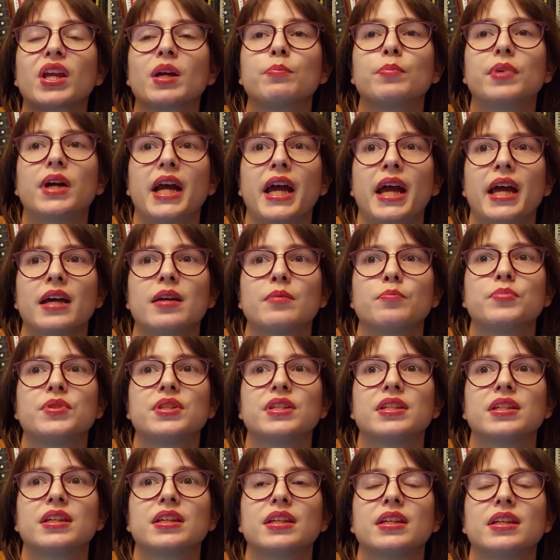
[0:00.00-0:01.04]
perhaps
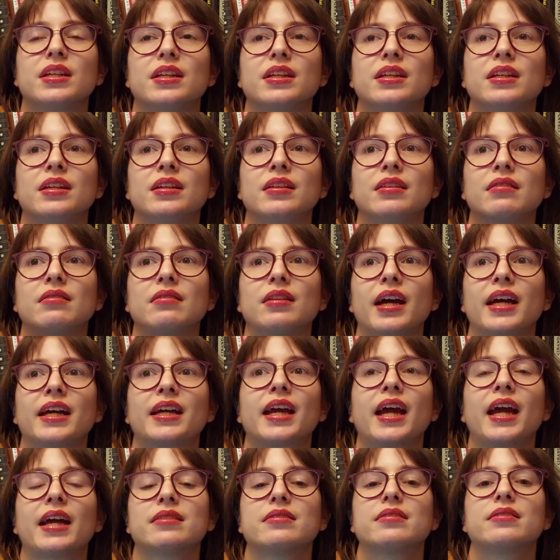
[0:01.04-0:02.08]
he
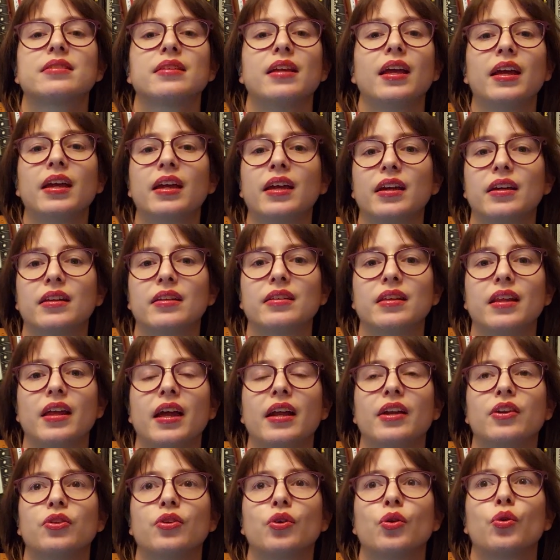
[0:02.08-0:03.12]
like gets naked
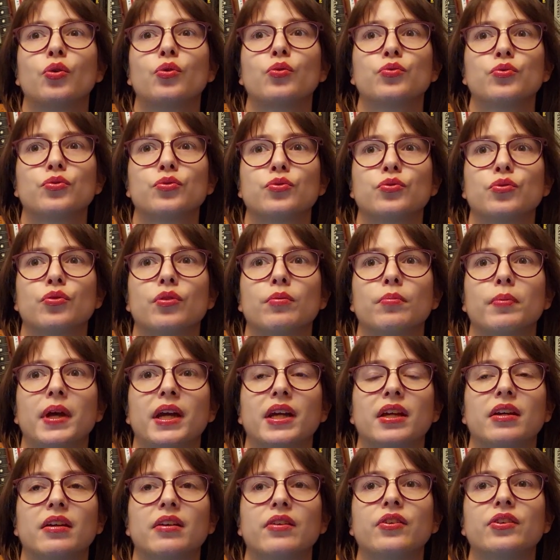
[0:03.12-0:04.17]
and goes to the
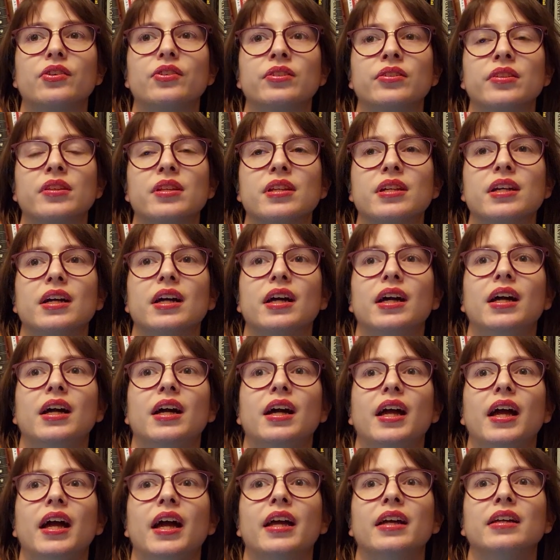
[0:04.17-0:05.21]
backyard
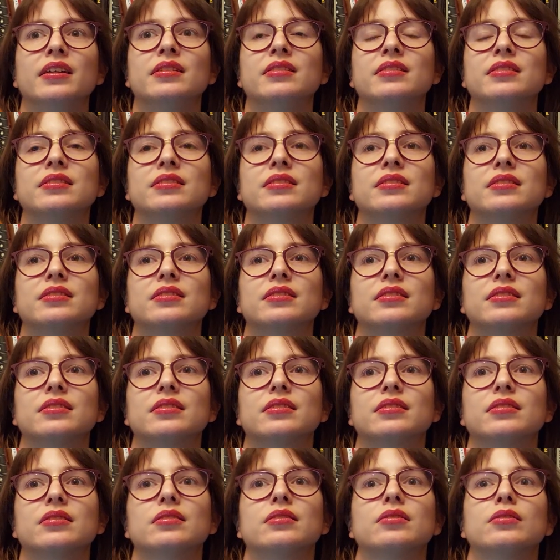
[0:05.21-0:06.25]
and
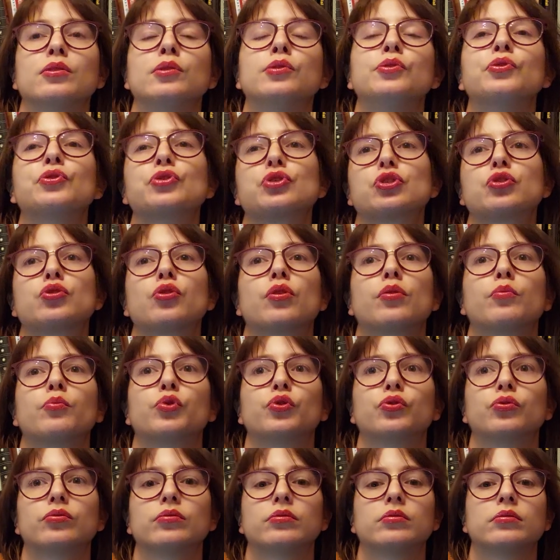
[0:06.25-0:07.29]
looks to the
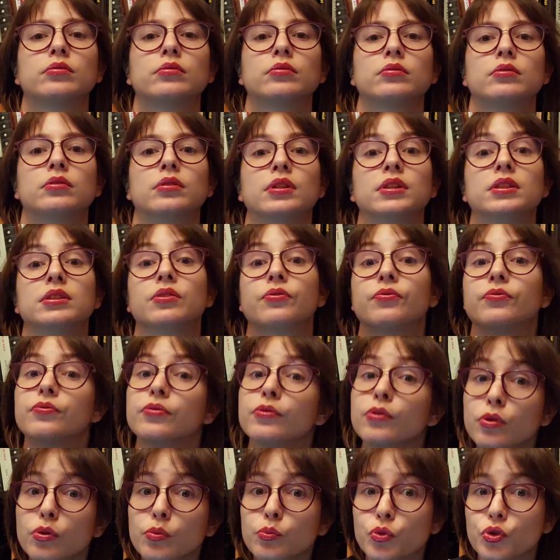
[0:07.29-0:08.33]
moon, the
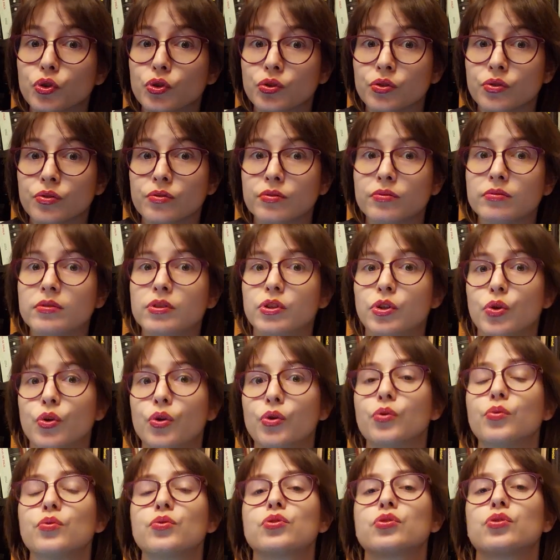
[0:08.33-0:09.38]
full moon, you
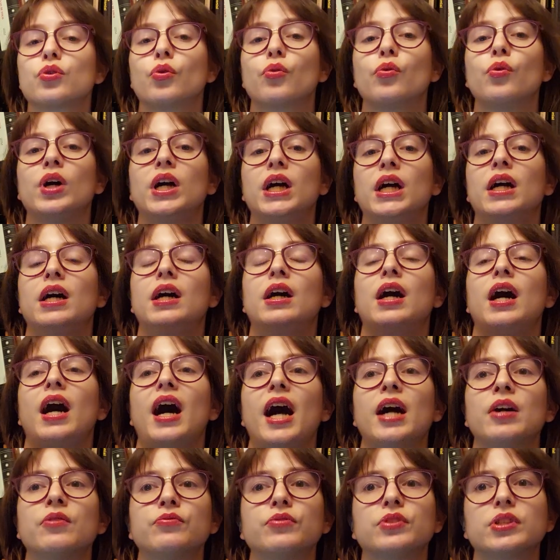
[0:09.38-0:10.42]
know. So
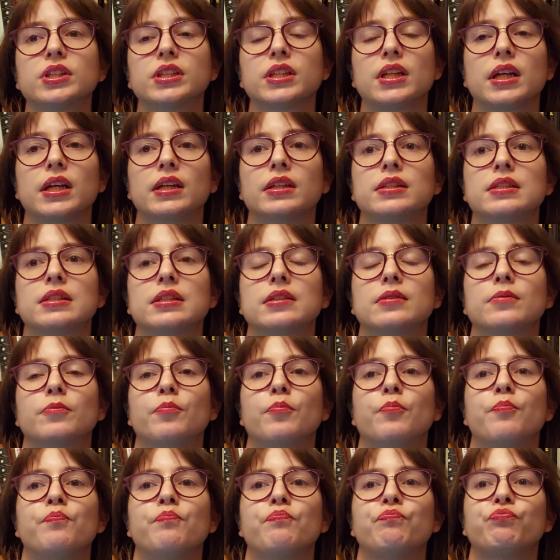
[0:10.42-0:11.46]
after that,
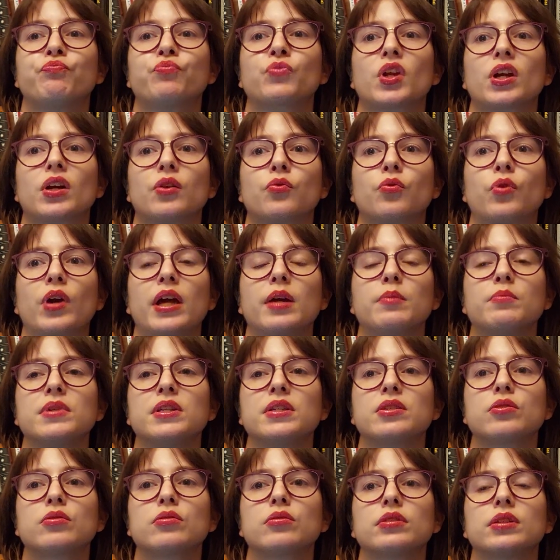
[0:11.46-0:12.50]
Graham
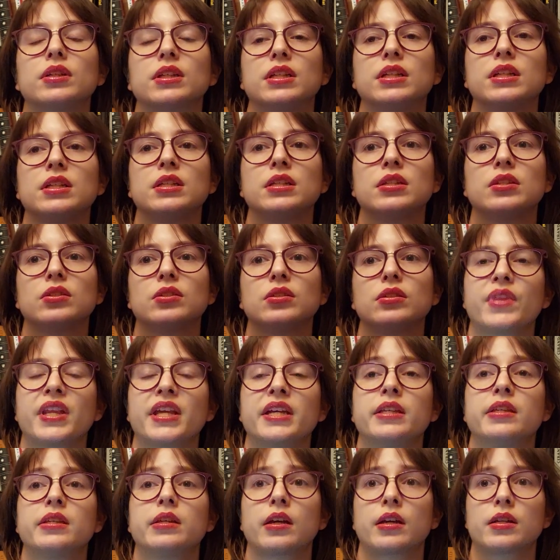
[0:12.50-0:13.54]
is, is,
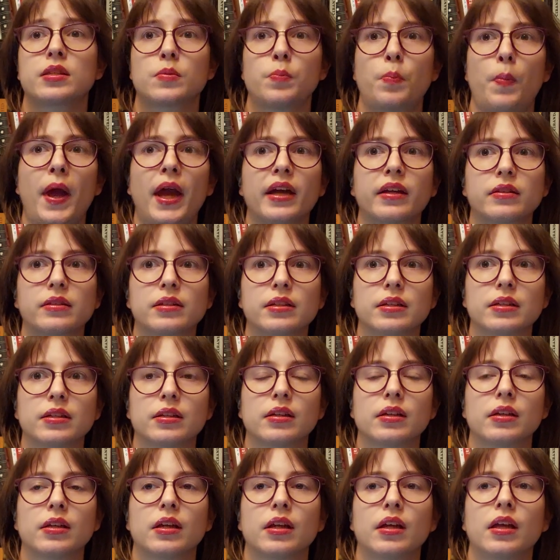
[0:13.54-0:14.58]
is
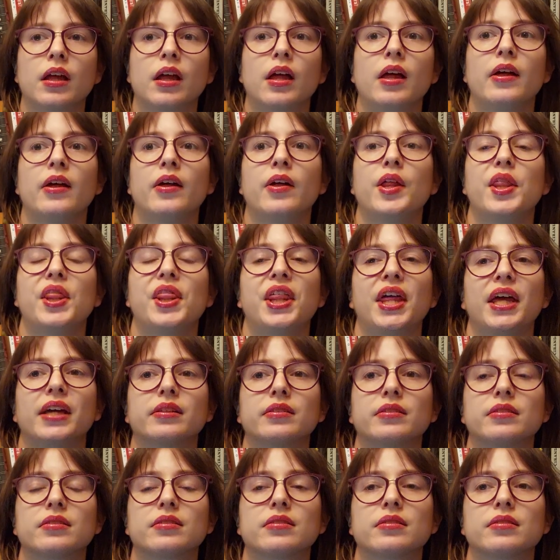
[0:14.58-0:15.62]
expecting that